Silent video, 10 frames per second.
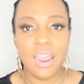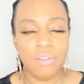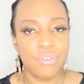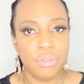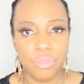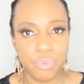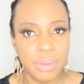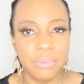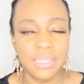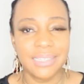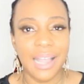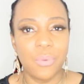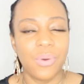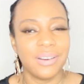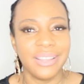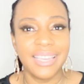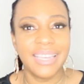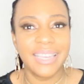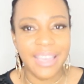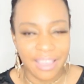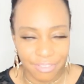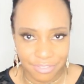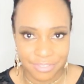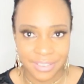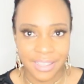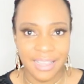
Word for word: Every three months, I want to give.